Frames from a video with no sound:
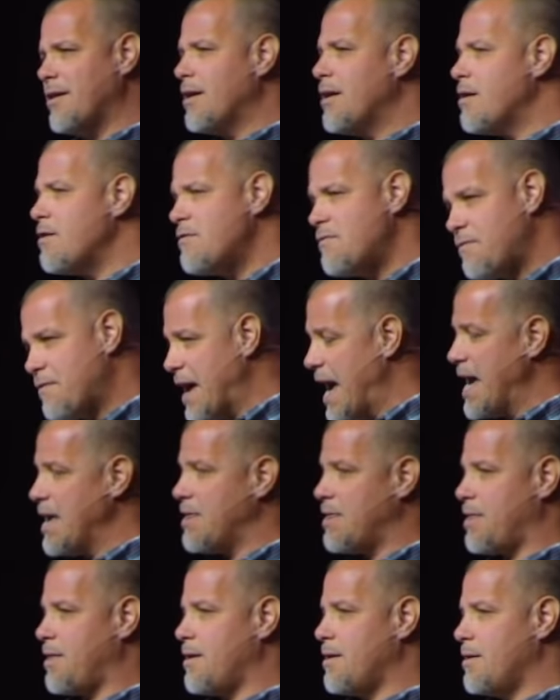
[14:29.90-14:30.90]

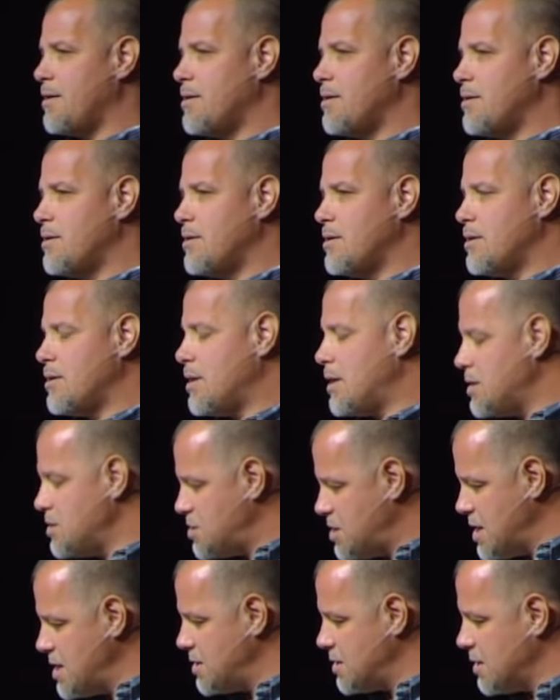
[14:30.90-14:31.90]
faith in
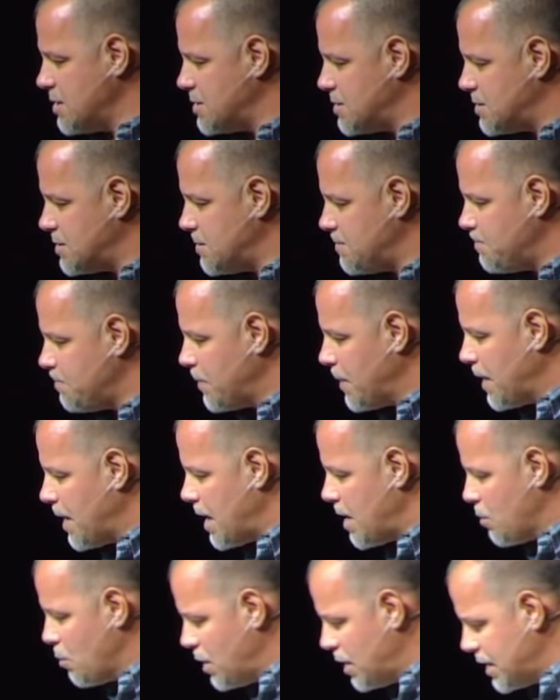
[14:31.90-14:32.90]
Jesus and
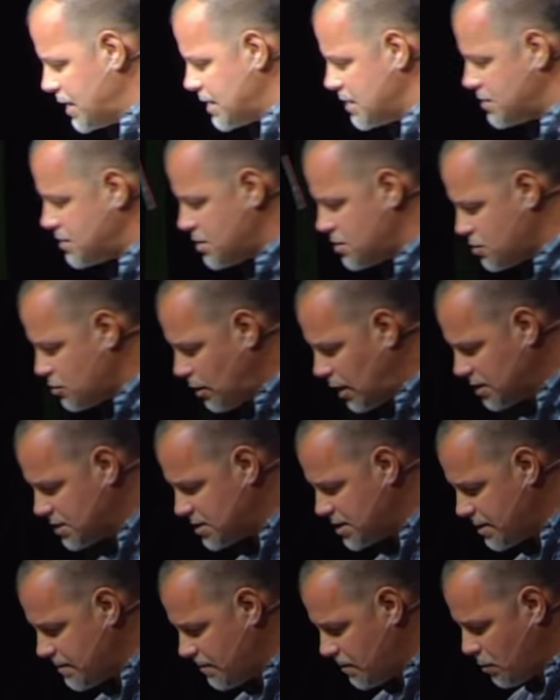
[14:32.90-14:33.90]
a willingness to trust
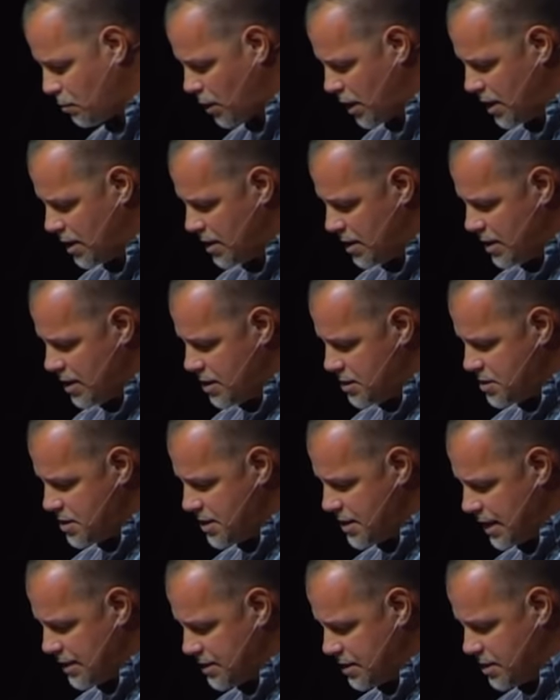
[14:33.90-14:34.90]
him for what she
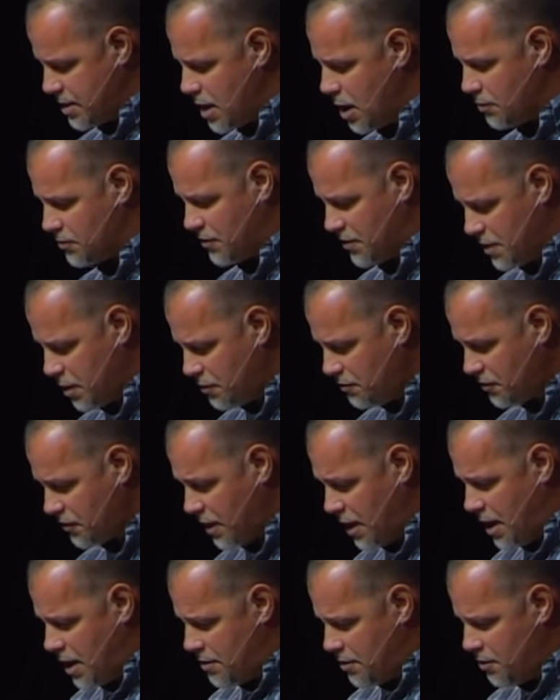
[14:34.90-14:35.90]
doesn't know. So those,
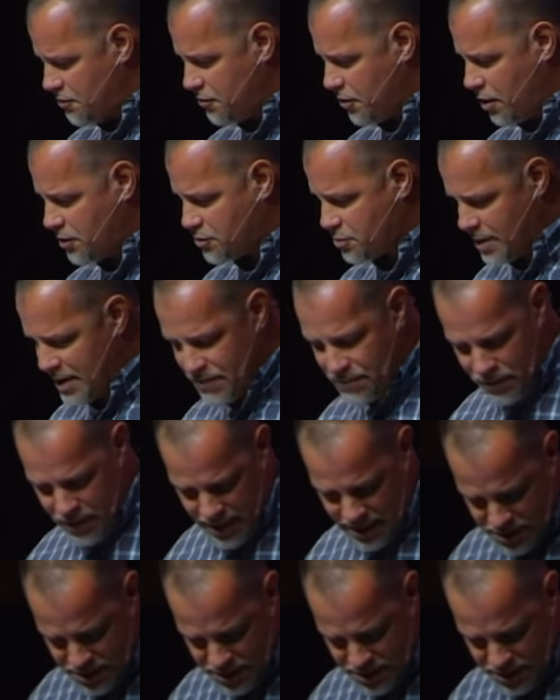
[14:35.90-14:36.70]
those are our twin footings.